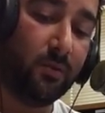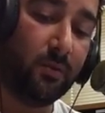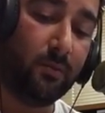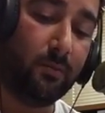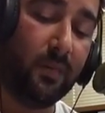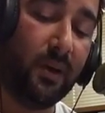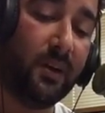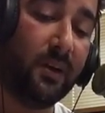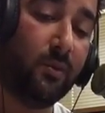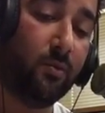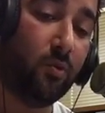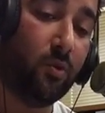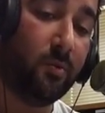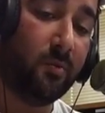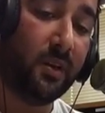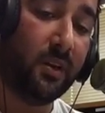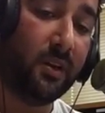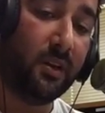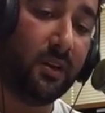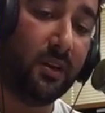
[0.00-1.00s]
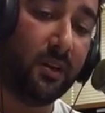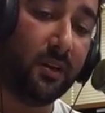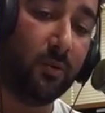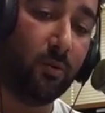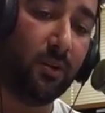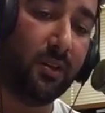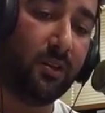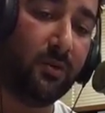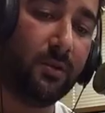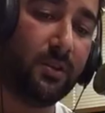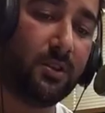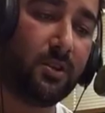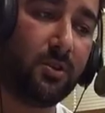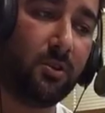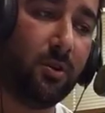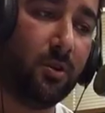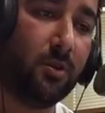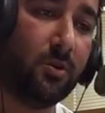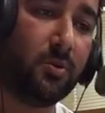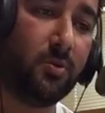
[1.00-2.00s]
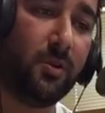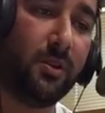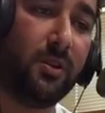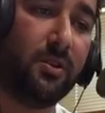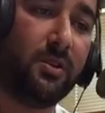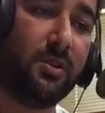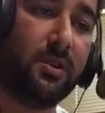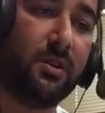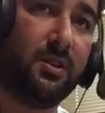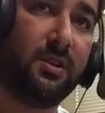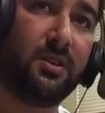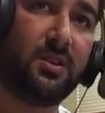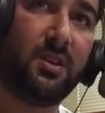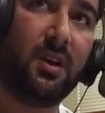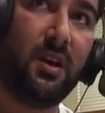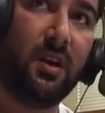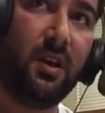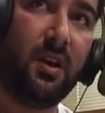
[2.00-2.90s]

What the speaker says: and women need, whether it's clothes, whether it's